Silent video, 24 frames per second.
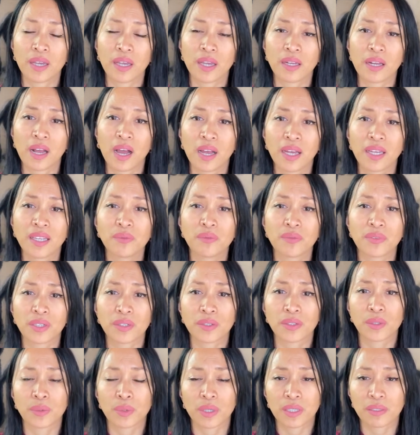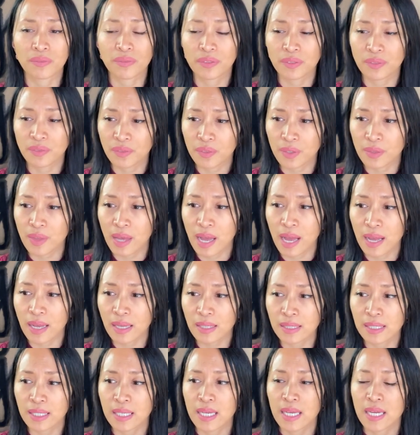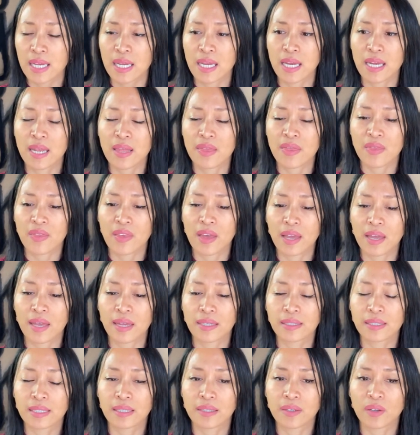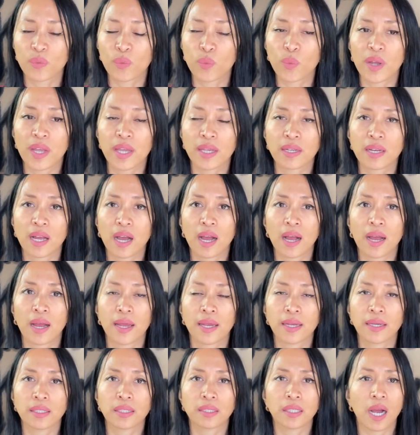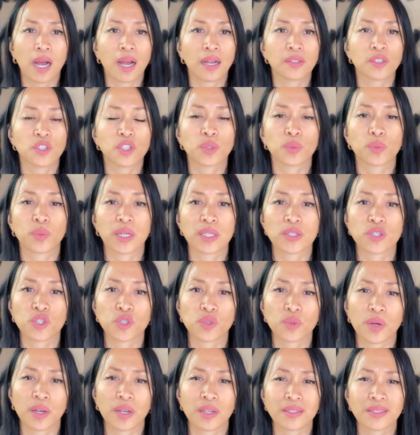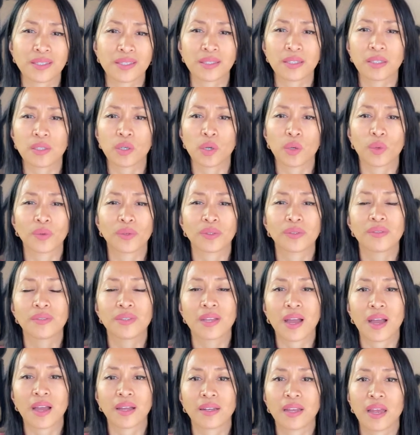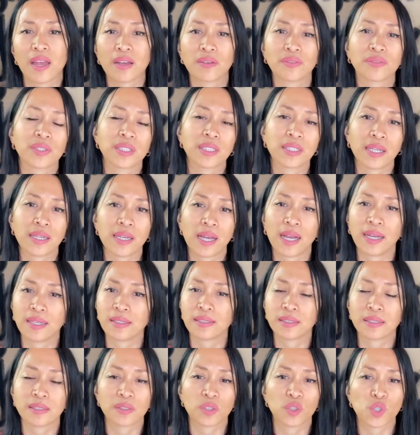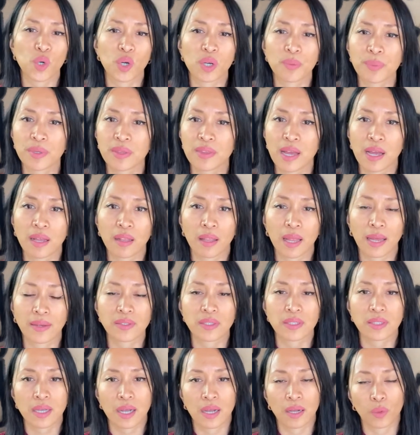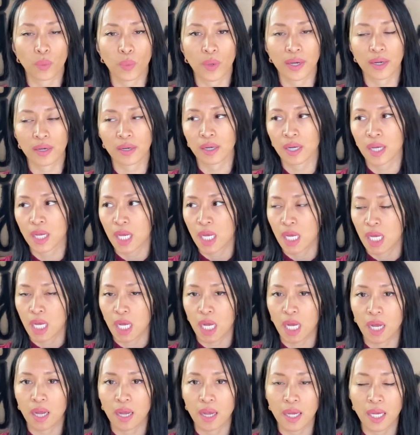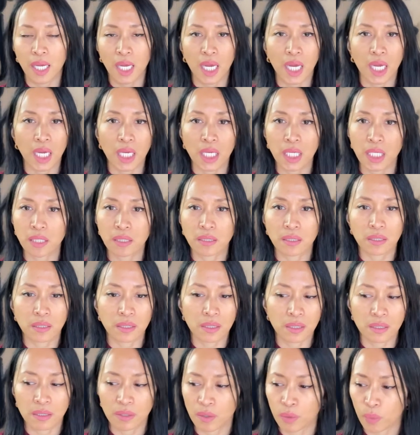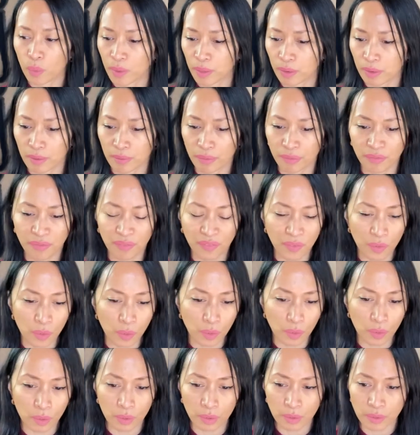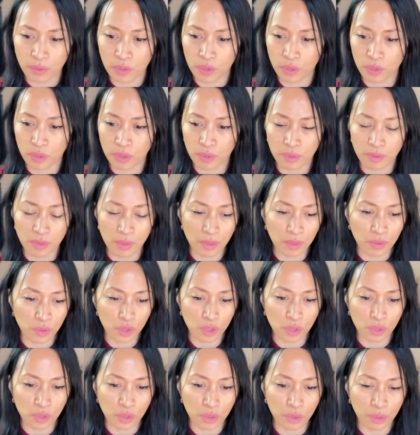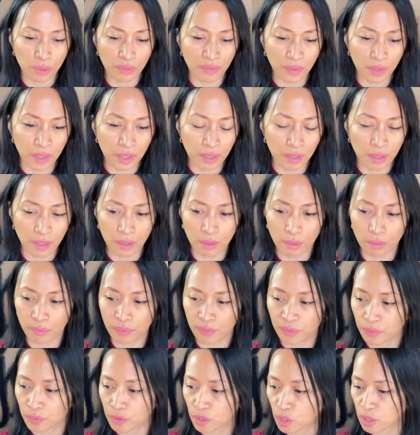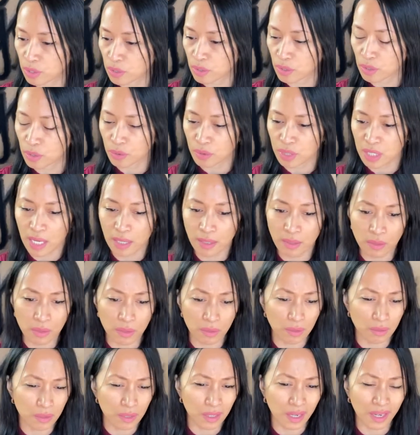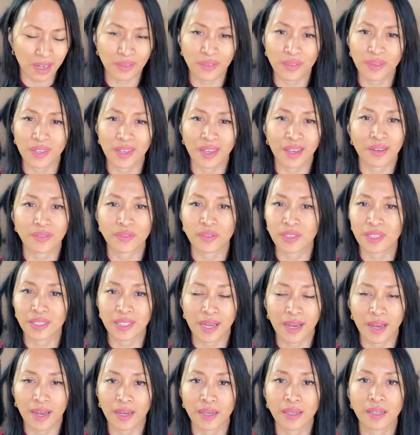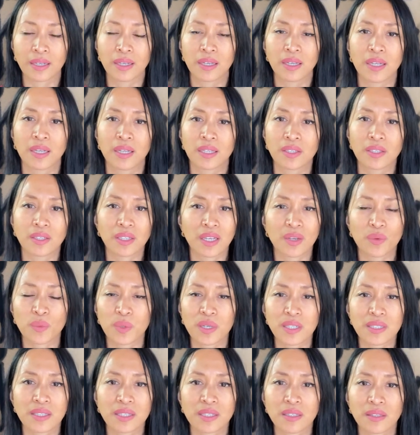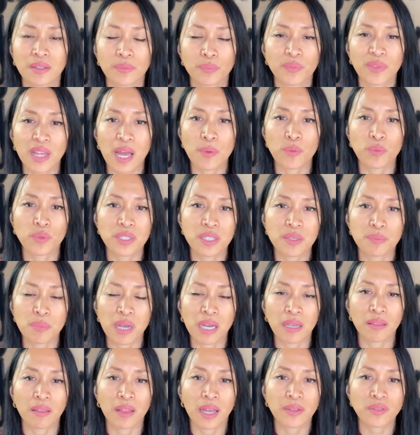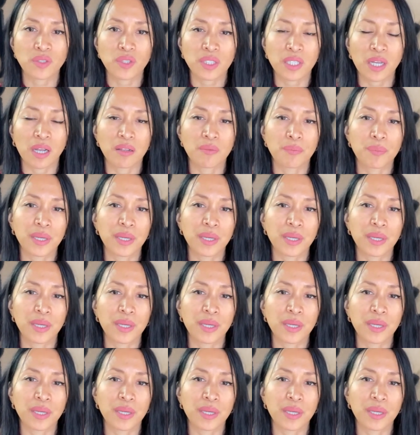And I am very grateful for that. In that when I got into restaurants, not every day. I didn't grow up in that lifestyle where I ate, with a full, serving of just the utensils and everything every day. That wasn't my lifestyle.